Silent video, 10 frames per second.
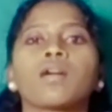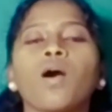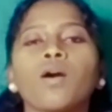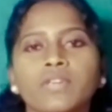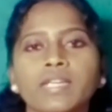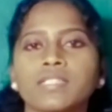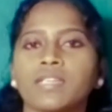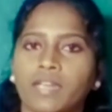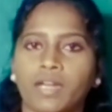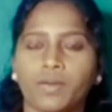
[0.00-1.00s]

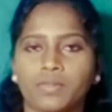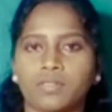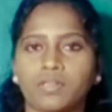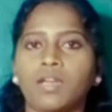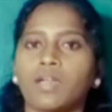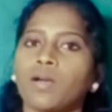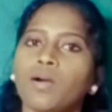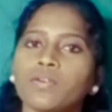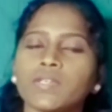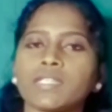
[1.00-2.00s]
concrete noun.
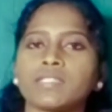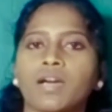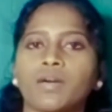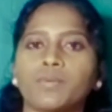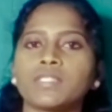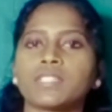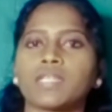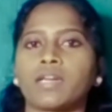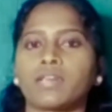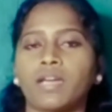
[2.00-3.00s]
Concrete nouns
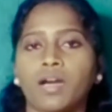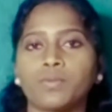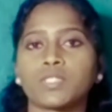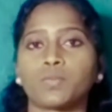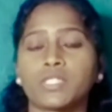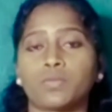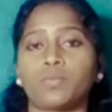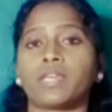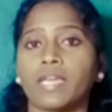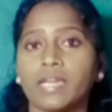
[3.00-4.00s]
are nouns
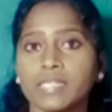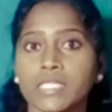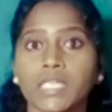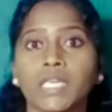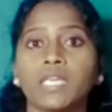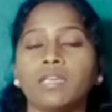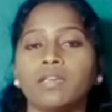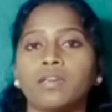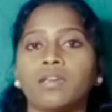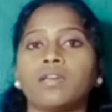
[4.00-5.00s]
which we can
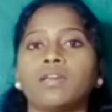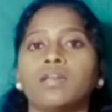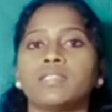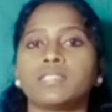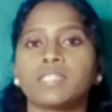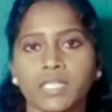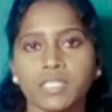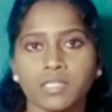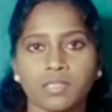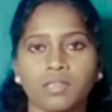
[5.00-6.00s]
see,
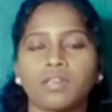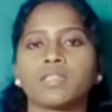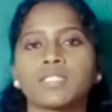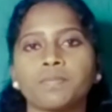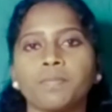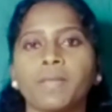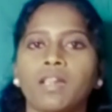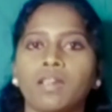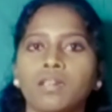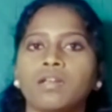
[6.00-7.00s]
touch,
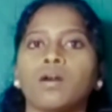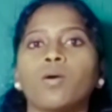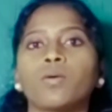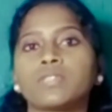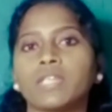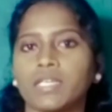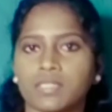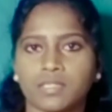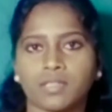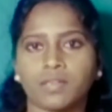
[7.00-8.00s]
smell or
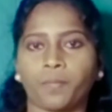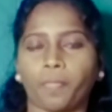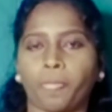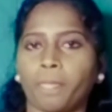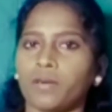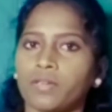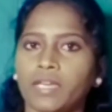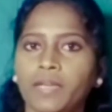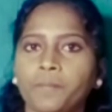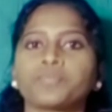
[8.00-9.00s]
taste.
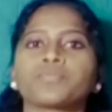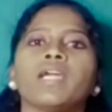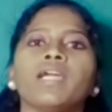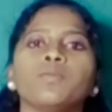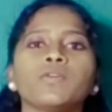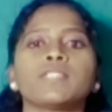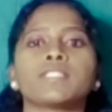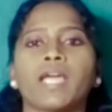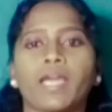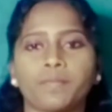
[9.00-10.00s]
Okay, and what
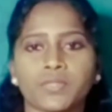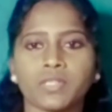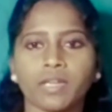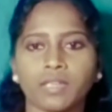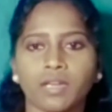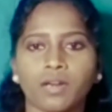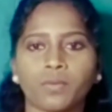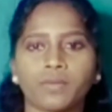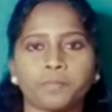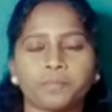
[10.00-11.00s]
is abstract
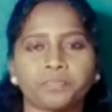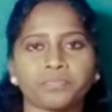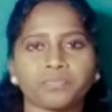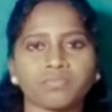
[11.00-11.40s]
noun?